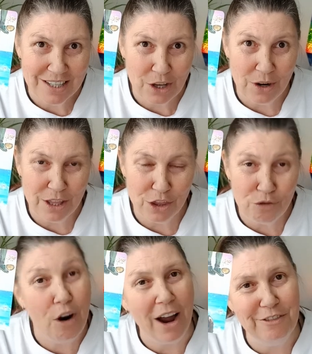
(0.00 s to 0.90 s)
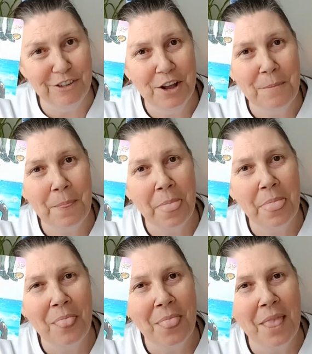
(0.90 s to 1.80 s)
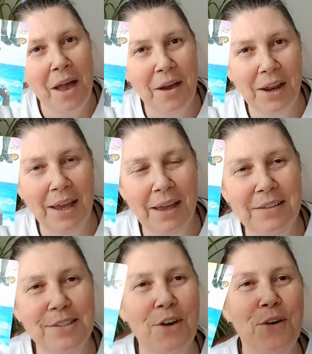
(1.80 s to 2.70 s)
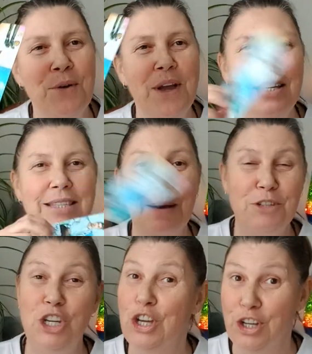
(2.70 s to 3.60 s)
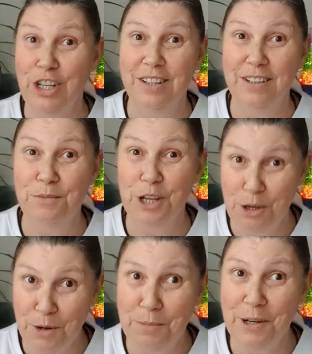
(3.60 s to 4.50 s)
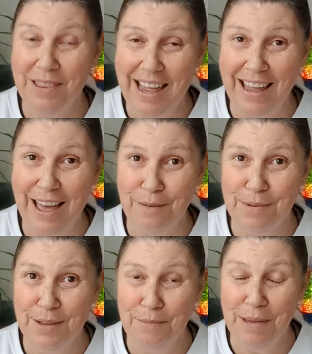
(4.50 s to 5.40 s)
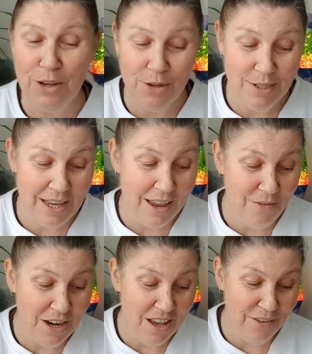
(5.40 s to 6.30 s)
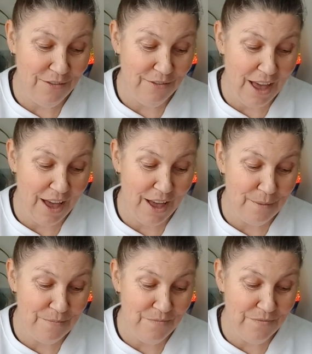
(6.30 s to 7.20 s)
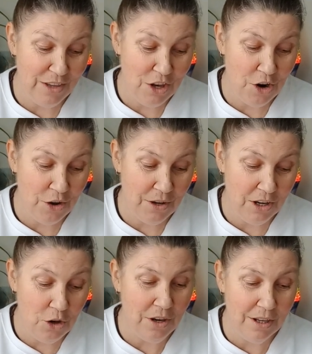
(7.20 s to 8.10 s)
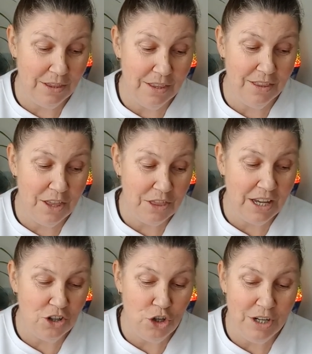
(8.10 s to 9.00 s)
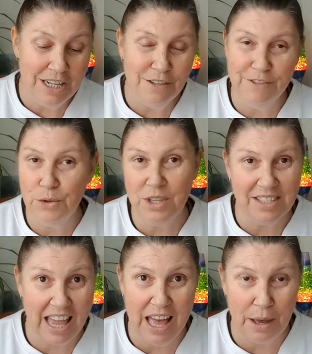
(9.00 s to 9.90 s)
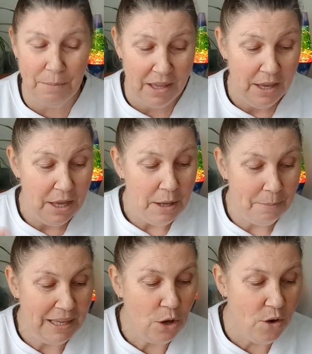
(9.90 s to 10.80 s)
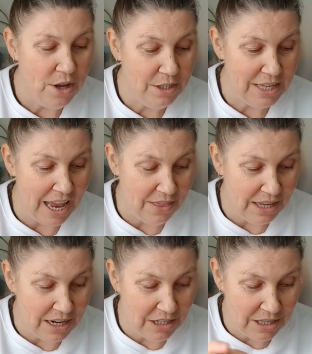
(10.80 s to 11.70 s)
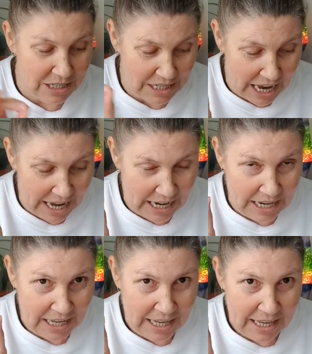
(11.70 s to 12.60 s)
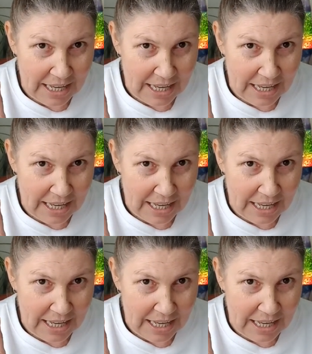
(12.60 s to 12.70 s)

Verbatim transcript: is going to thrive. Okay, so it's up to you what you want to put in that cup, because even if, um, you know, you the thing is you need to fill this cup, because at the end of the day,